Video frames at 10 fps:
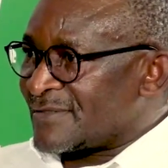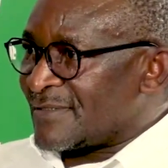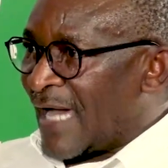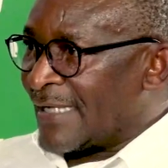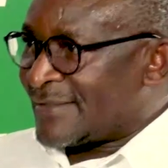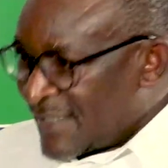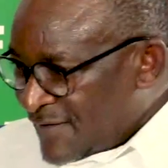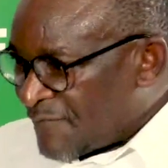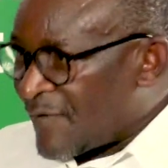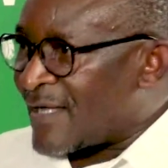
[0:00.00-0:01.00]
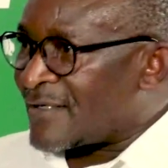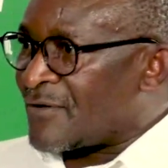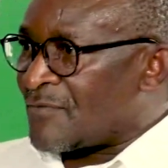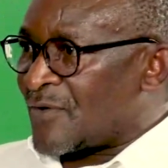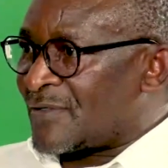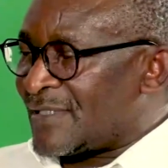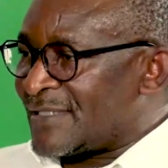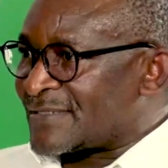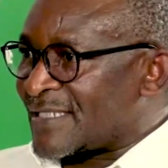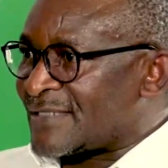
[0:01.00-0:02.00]
identify common
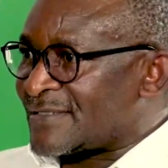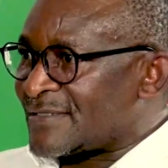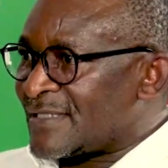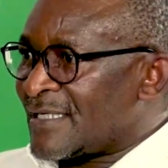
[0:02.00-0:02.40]
interest,